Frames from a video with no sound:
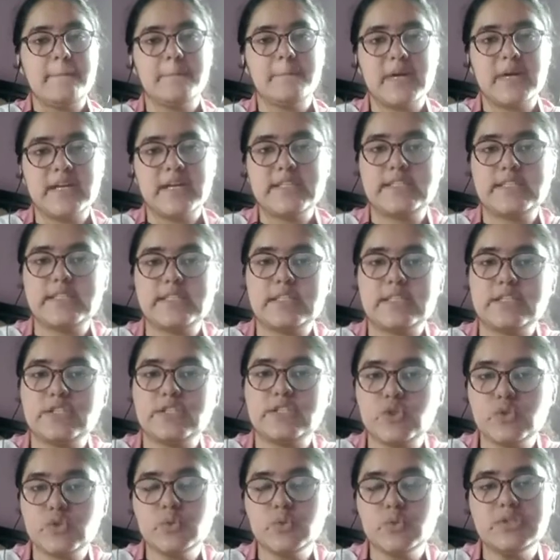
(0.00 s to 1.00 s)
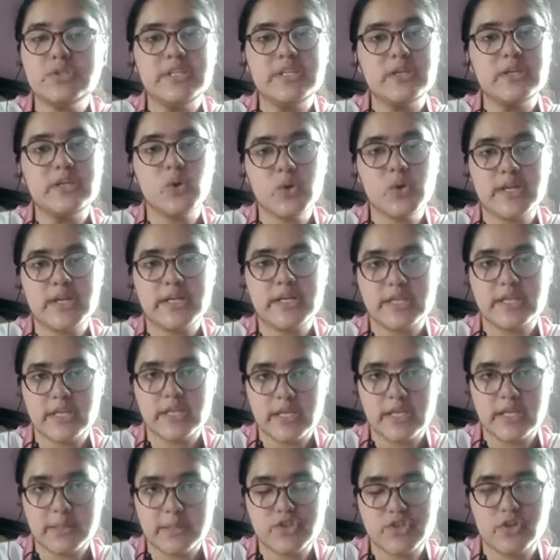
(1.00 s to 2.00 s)
But soon the golden
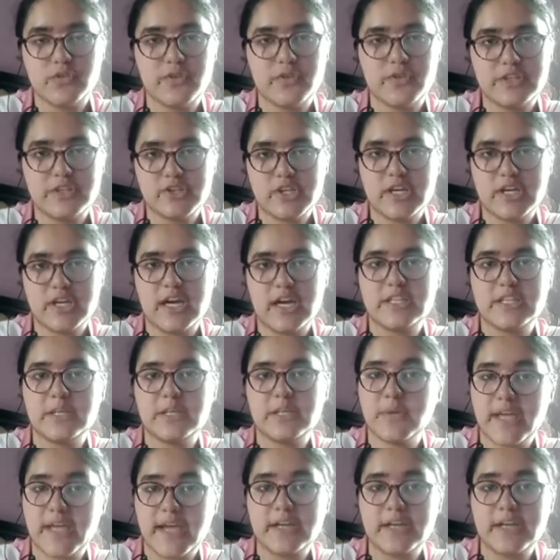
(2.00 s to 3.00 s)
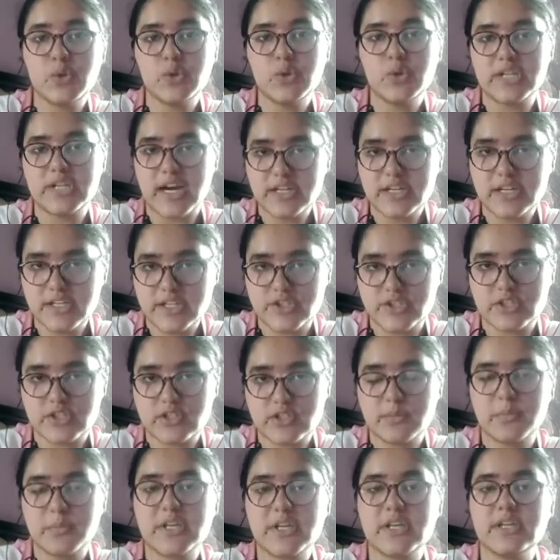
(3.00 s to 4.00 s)
image of Indira Gandhi began to tarnish
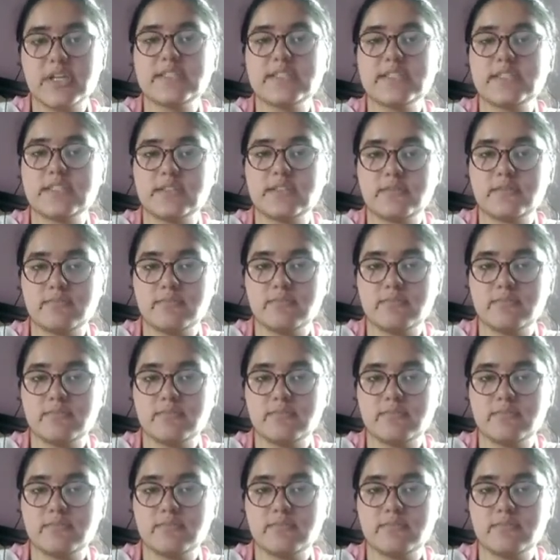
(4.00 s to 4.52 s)
because